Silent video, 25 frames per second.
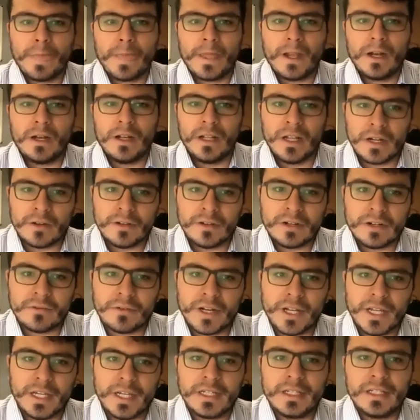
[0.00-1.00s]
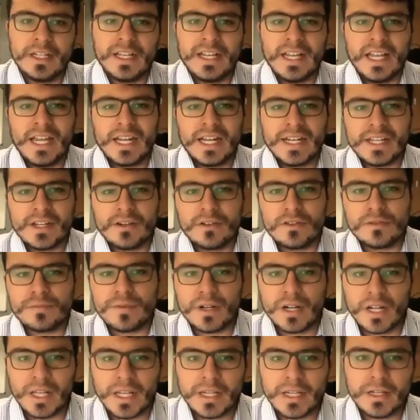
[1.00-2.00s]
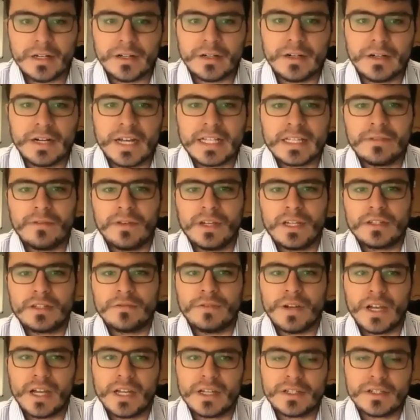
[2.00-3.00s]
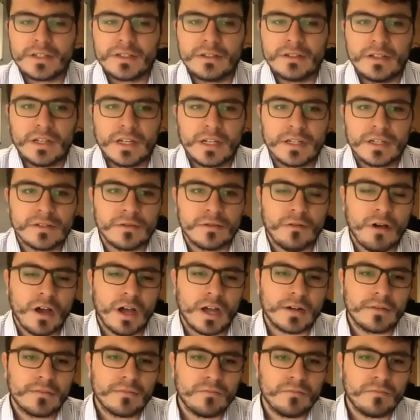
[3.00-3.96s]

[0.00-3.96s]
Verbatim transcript: learning rate, Neuron per layer, activation function, and so on.